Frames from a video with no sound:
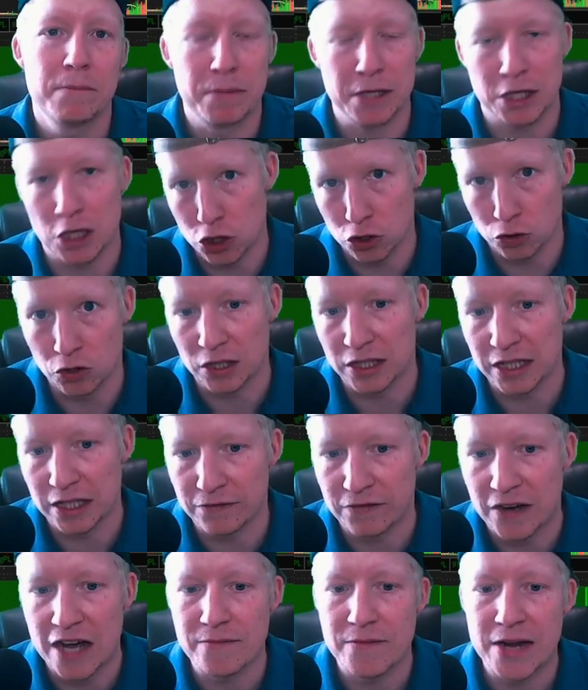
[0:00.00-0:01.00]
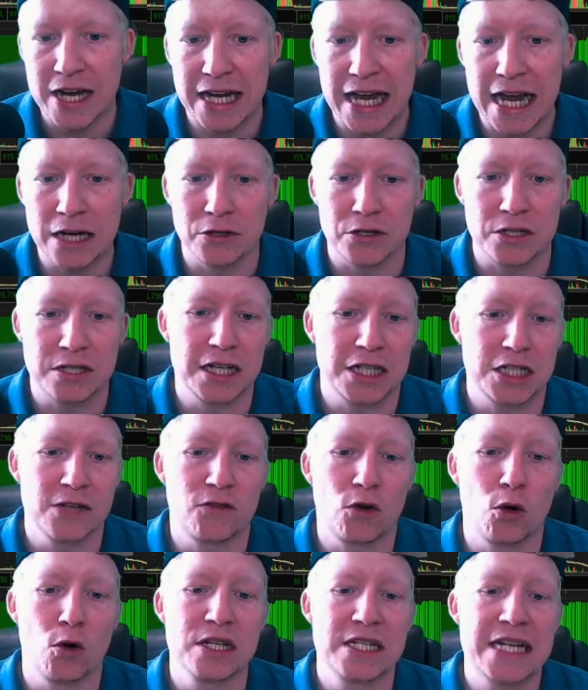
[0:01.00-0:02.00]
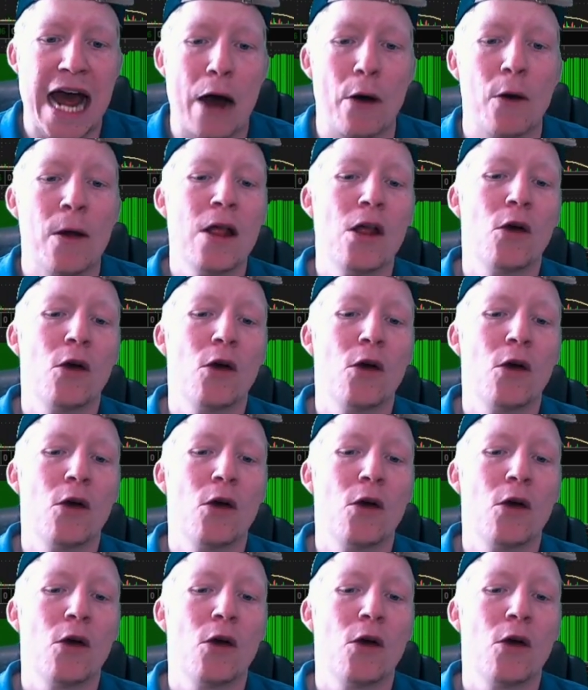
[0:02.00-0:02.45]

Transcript: because you're looking at 5 minute candlesticks, of course. Now,